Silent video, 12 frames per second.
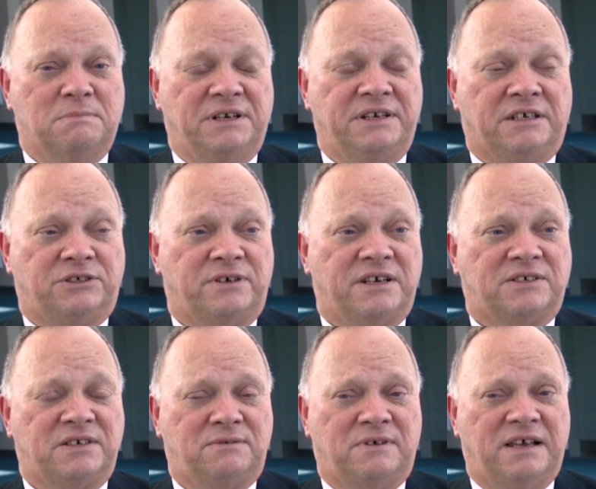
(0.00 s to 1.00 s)
But
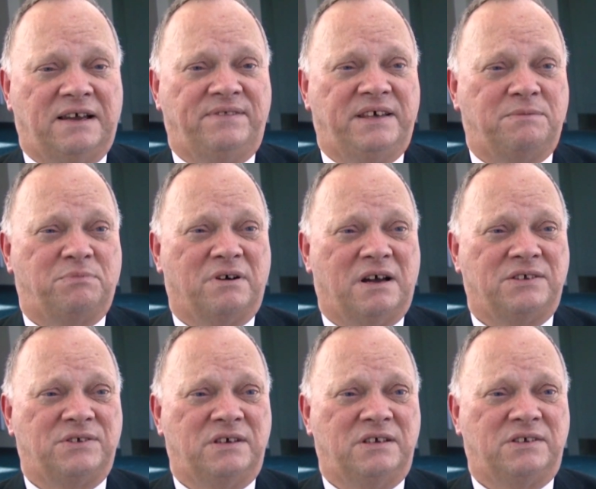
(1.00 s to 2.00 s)
naltrexone will have that
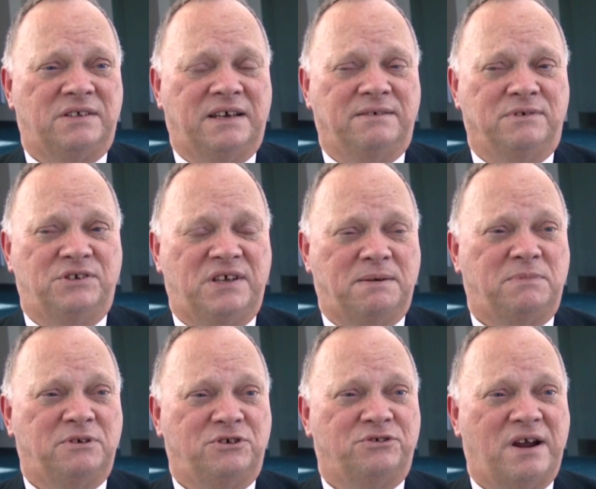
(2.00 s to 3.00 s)
process, that
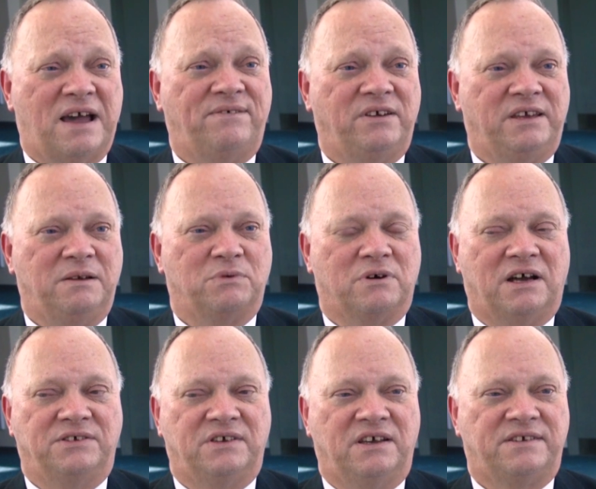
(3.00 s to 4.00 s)
receptor trafficking
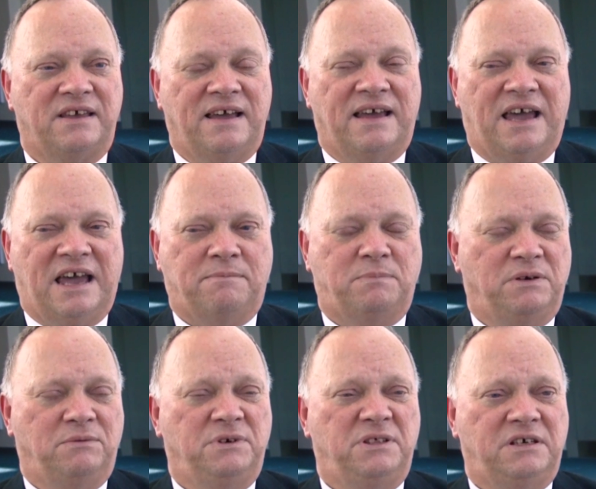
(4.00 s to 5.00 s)
process,
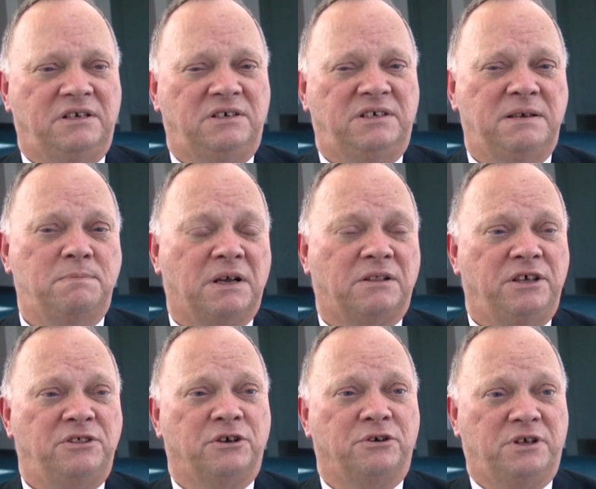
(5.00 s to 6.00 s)
happen within
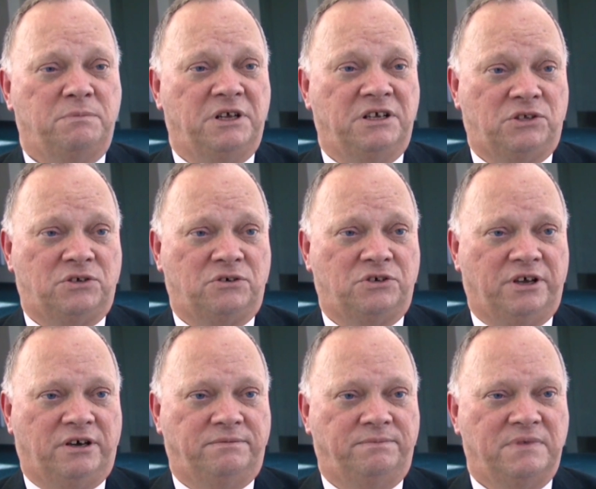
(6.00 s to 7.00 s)
typically 30 minutes or
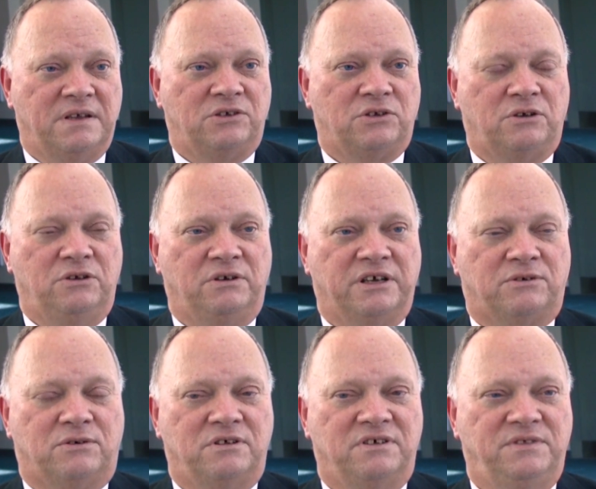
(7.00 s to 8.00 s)
so. So you'll get
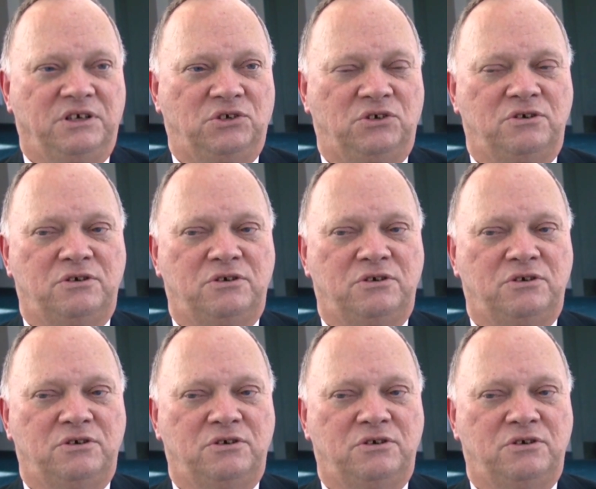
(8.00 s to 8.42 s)
all of these